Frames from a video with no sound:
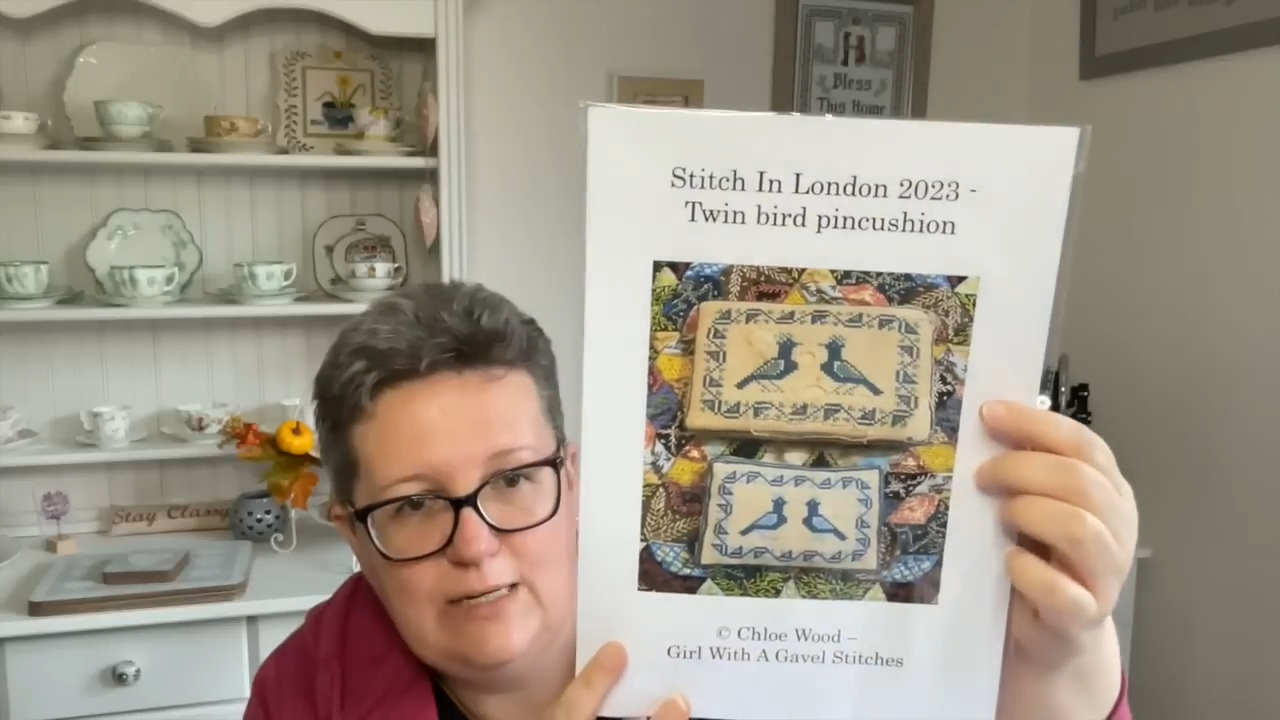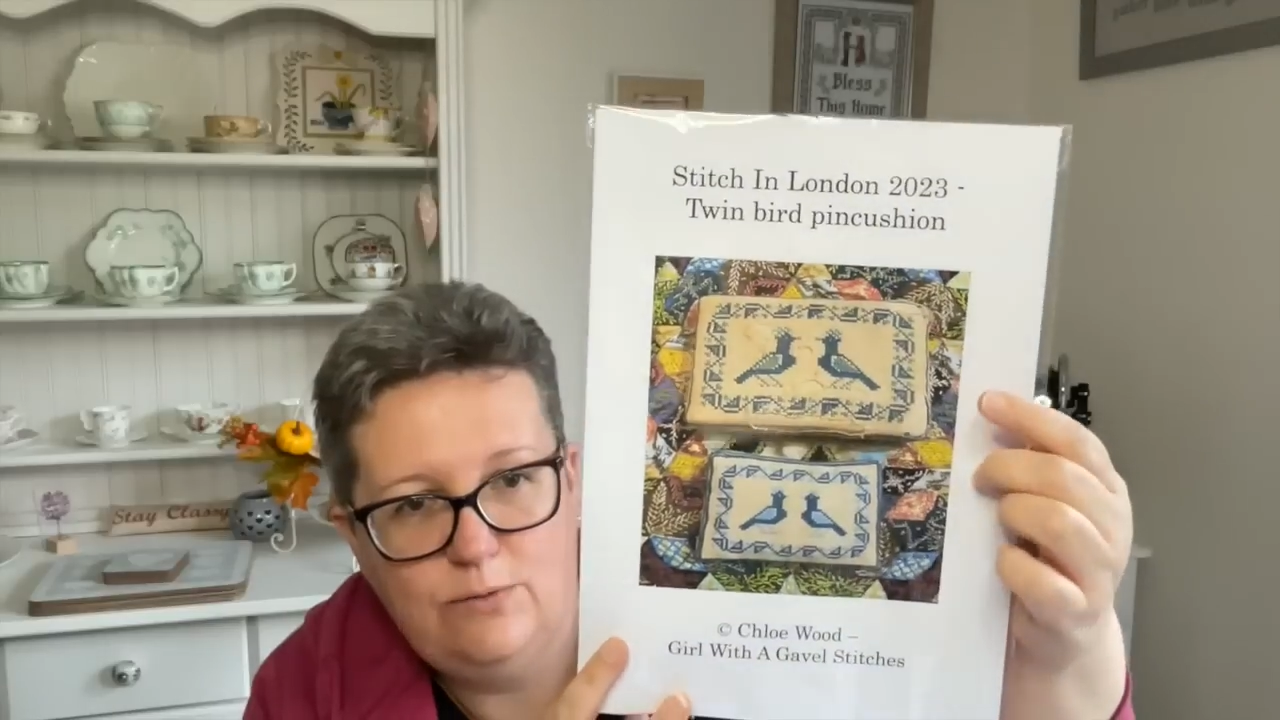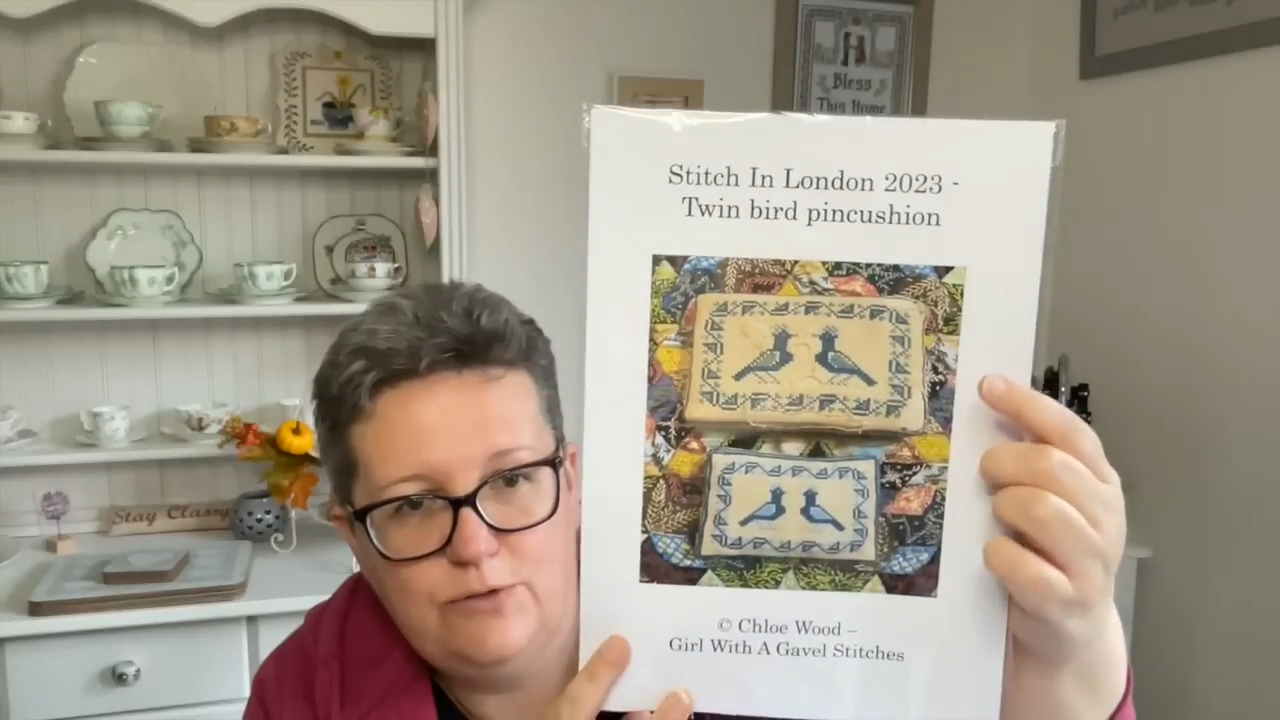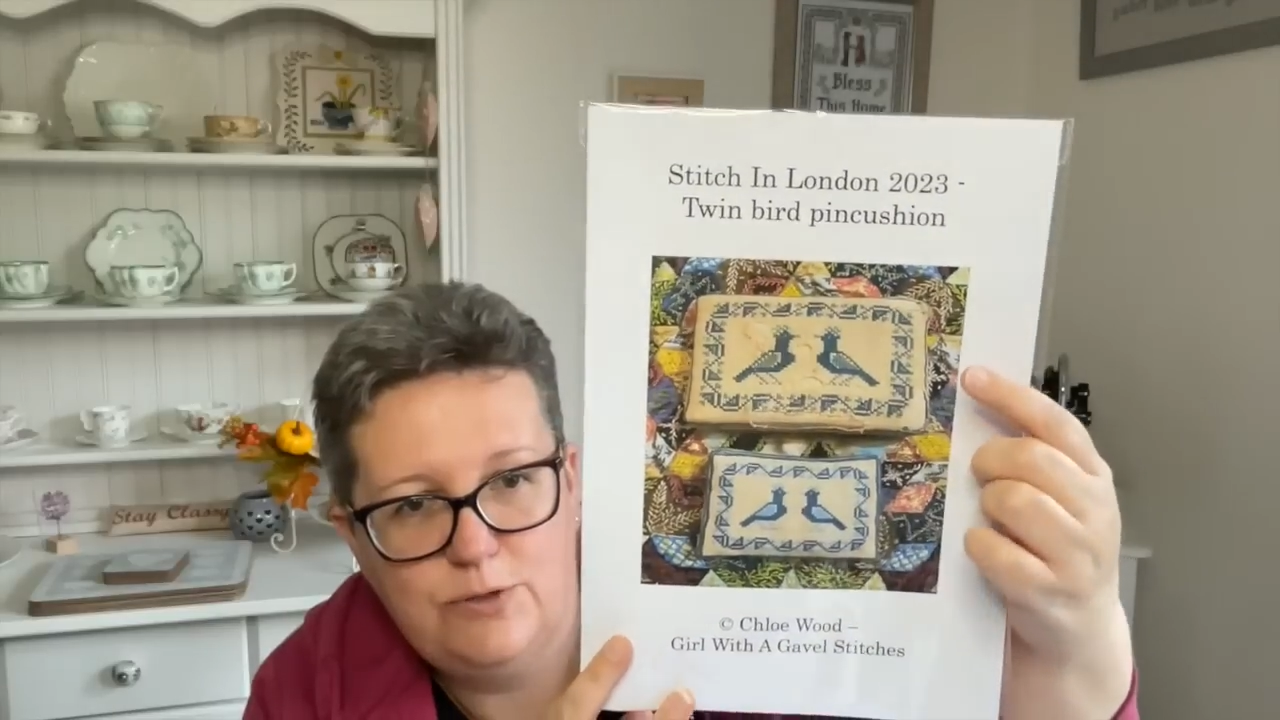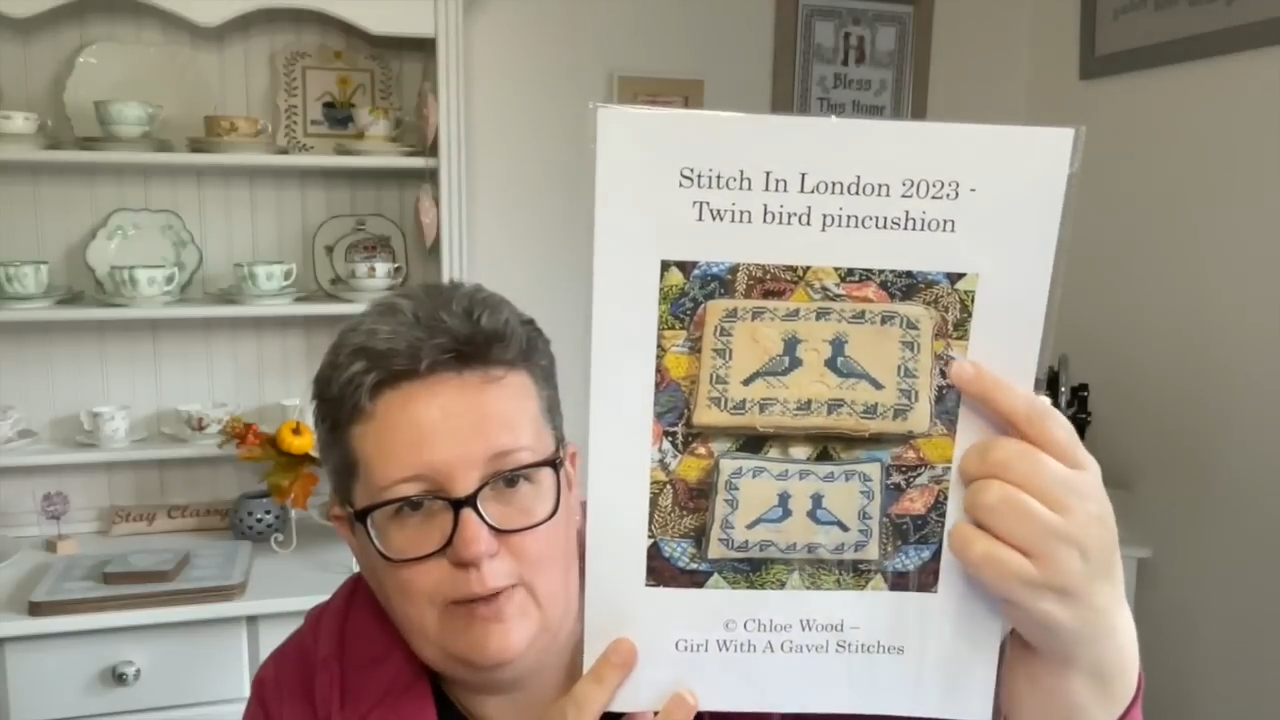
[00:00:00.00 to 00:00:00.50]

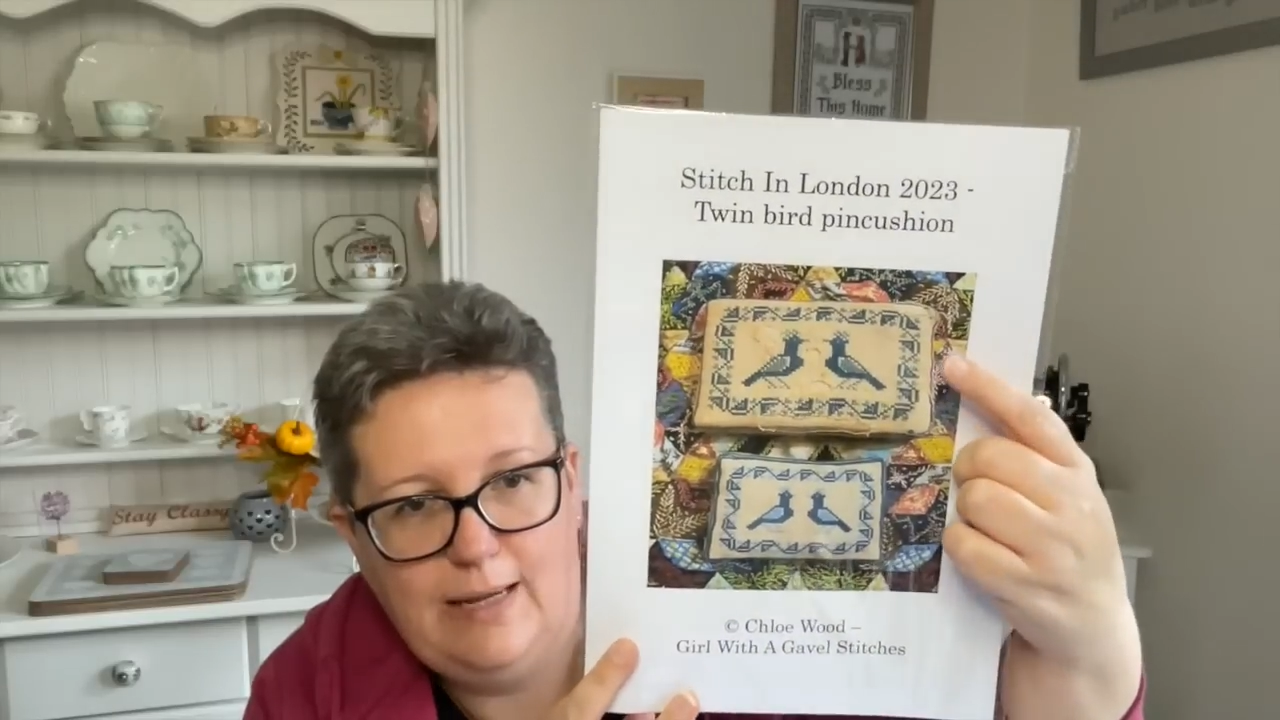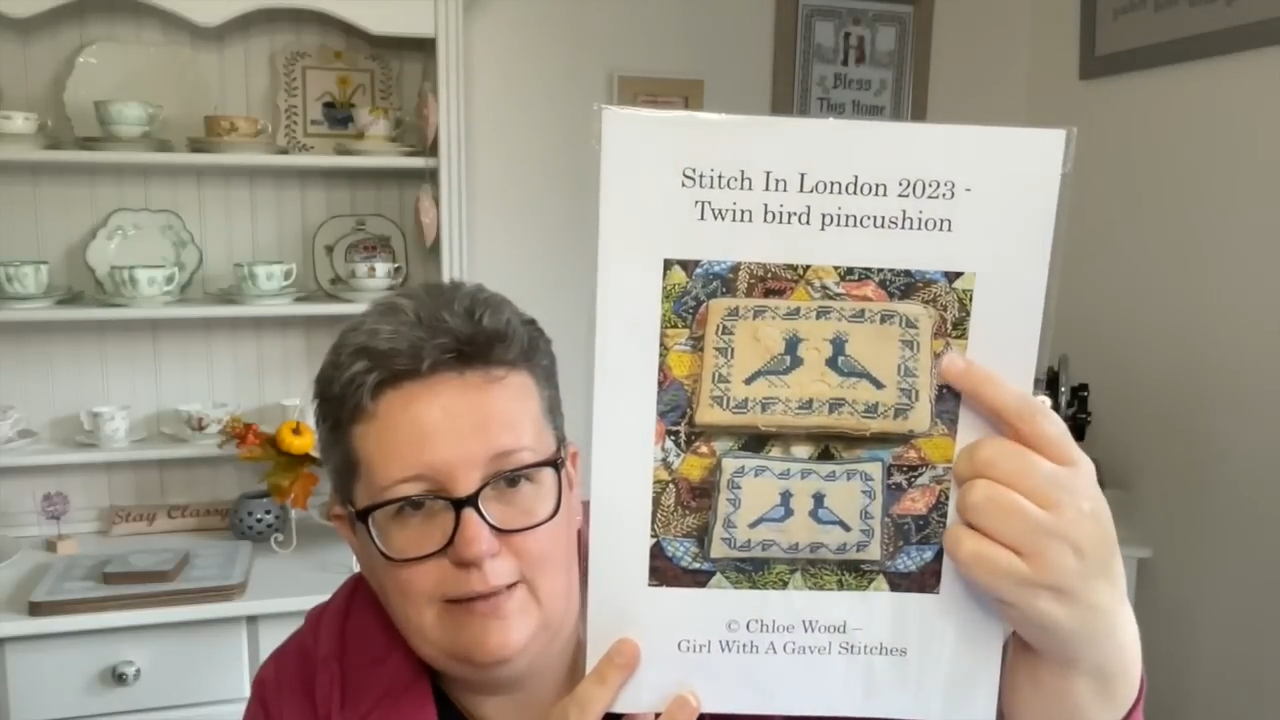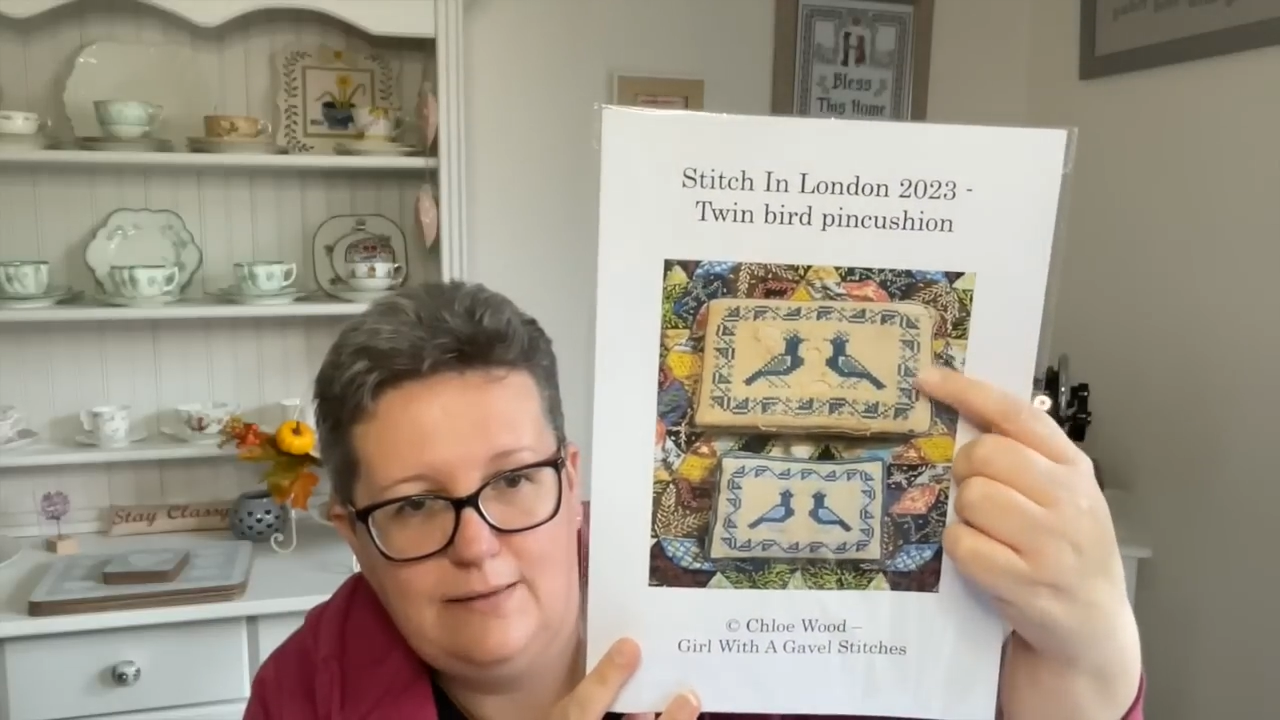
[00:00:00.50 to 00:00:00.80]
also had